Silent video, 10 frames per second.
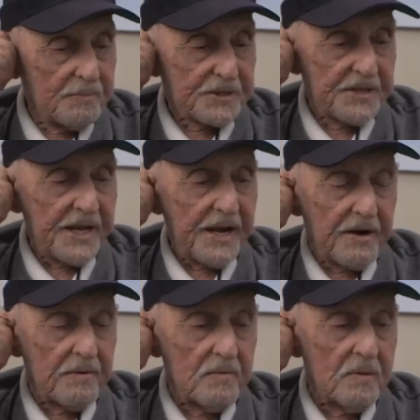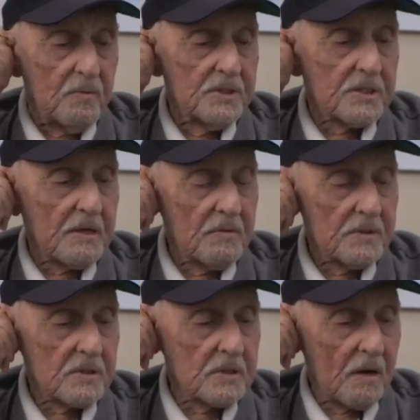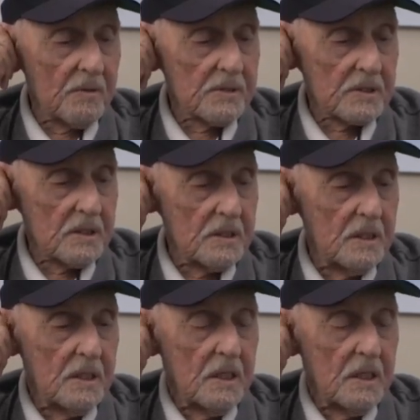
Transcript: But there it was. That was that was uh,